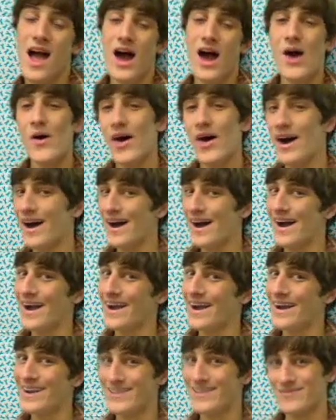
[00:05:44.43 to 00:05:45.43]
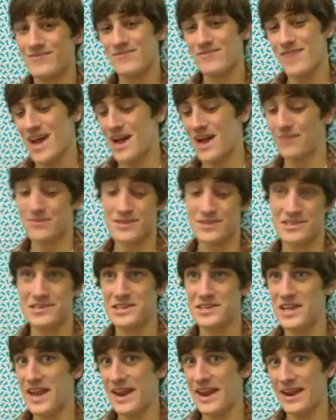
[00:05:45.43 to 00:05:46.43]
Oh hi, I'm
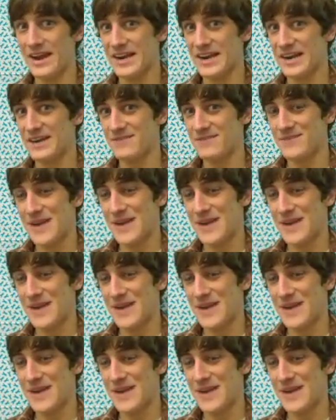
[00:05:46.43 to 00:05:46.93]
just knitting.